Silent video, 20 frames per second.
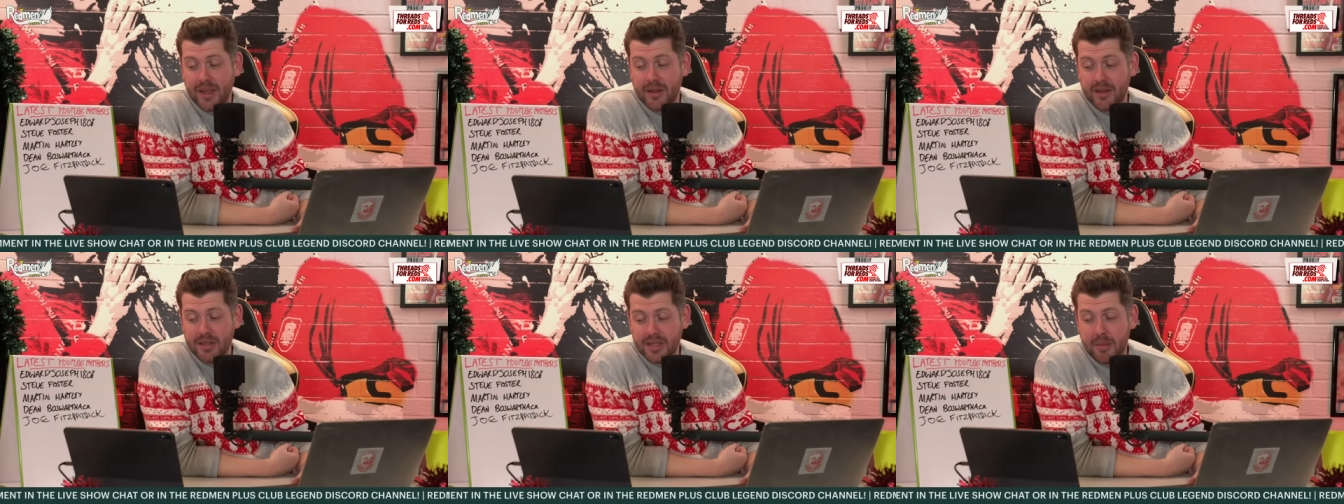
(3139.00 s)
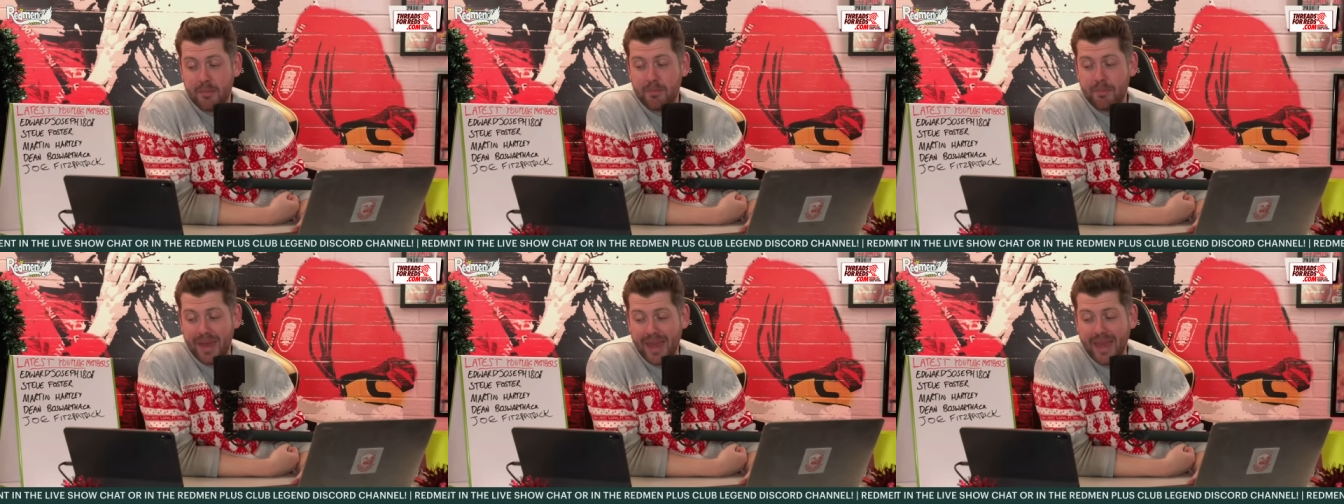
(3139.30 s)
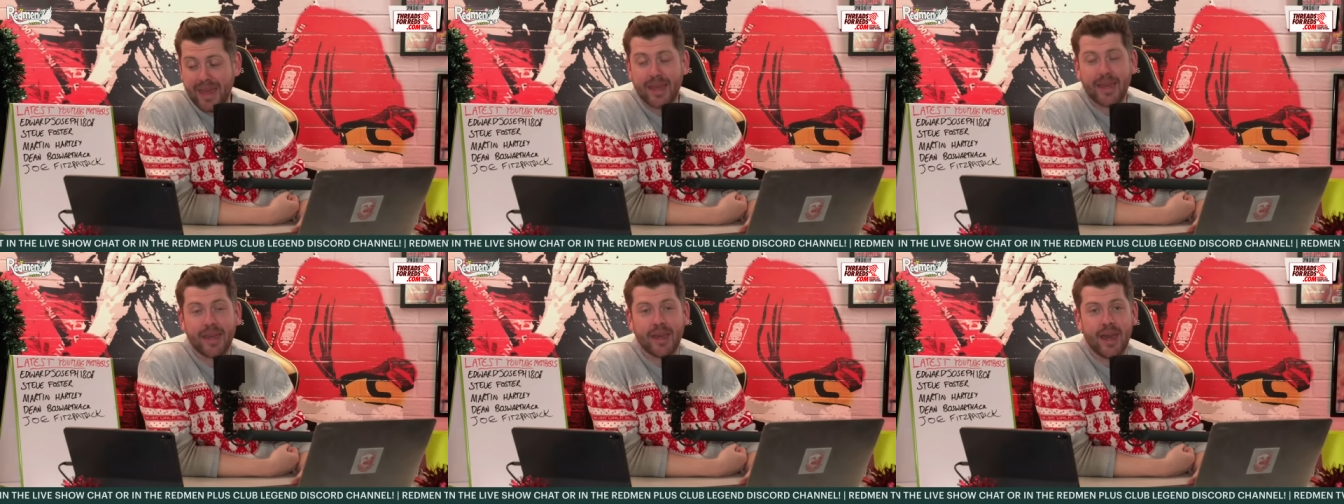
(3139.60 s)
is a
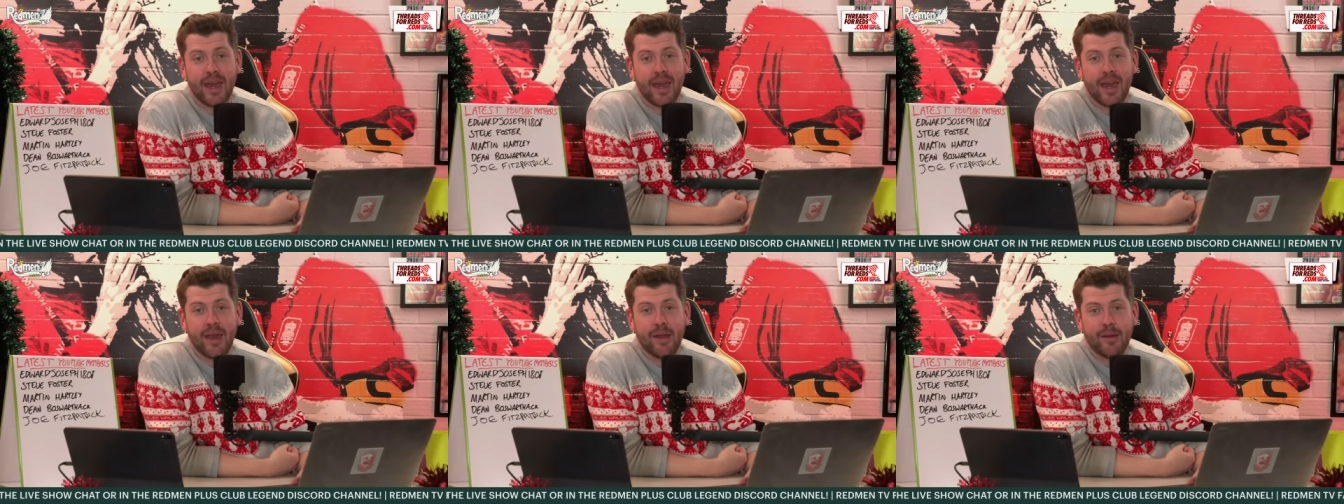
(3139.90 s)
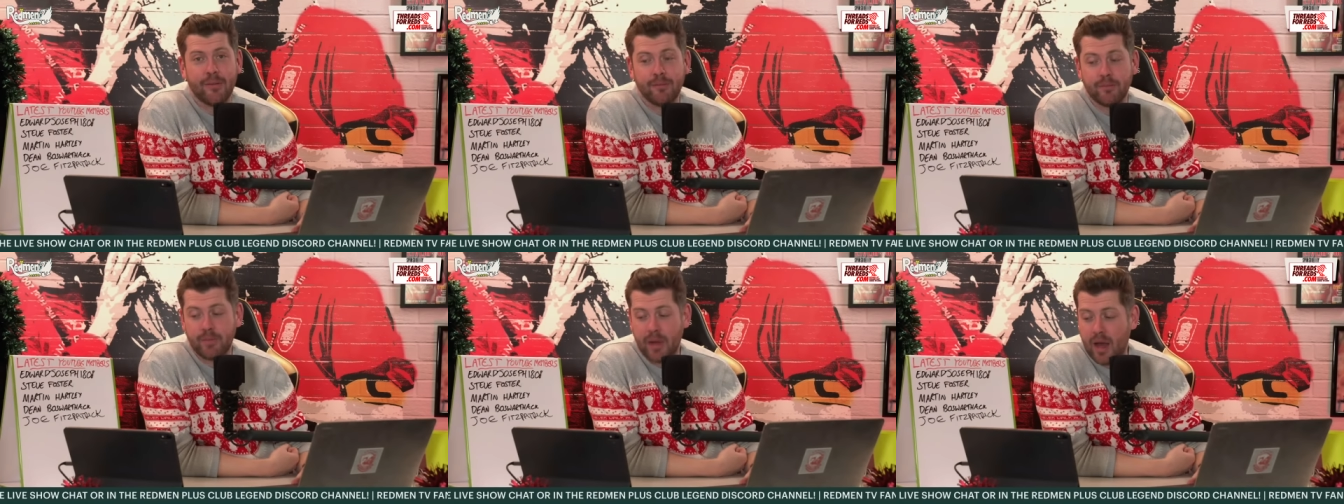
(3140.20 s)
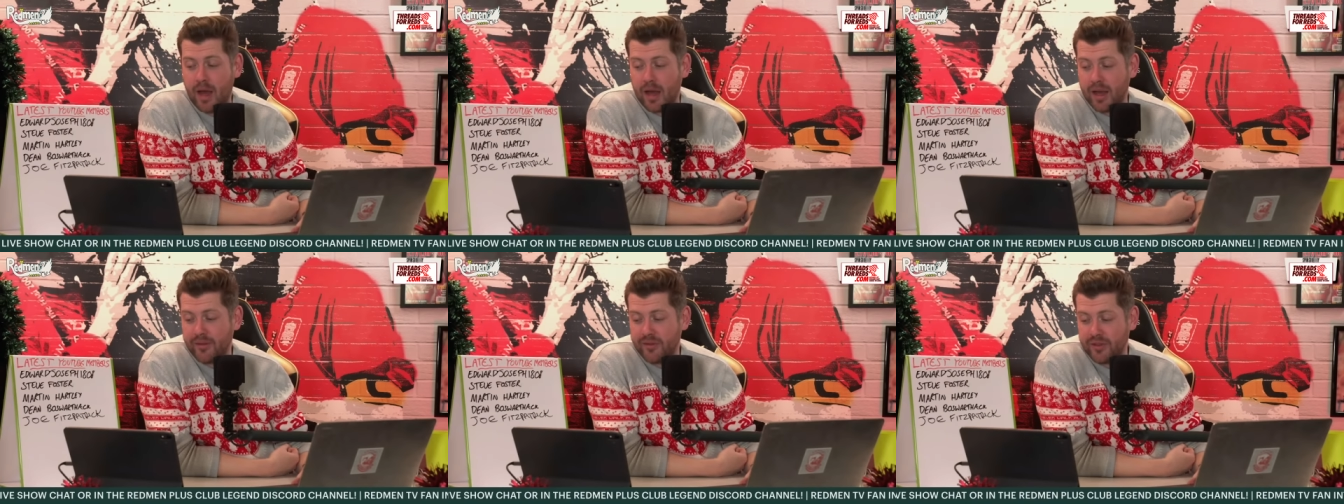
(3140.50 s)
big
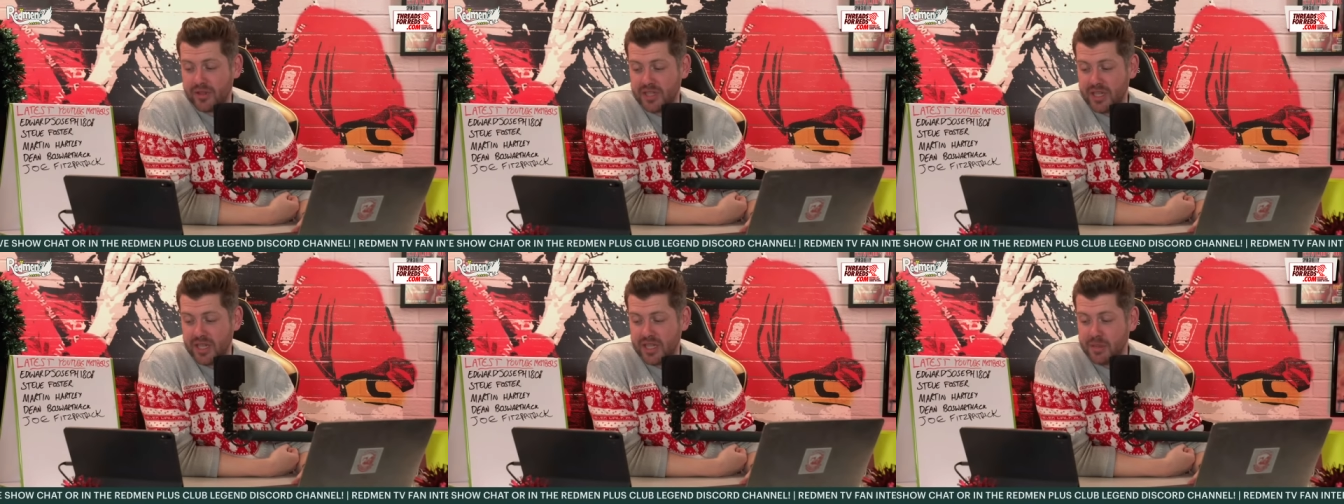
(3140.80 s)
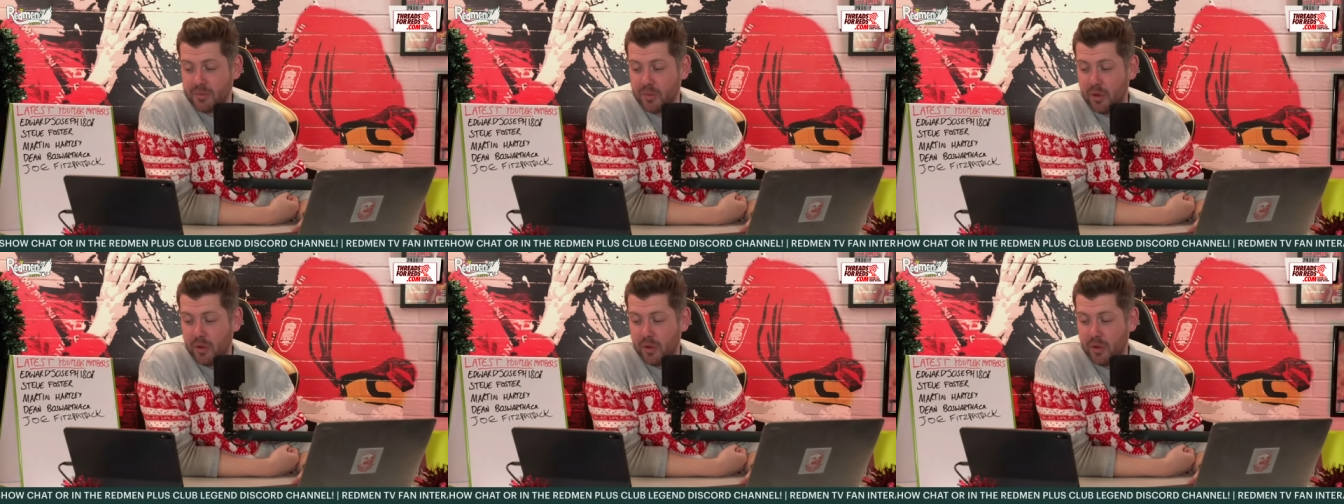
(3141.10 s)
market for the sexy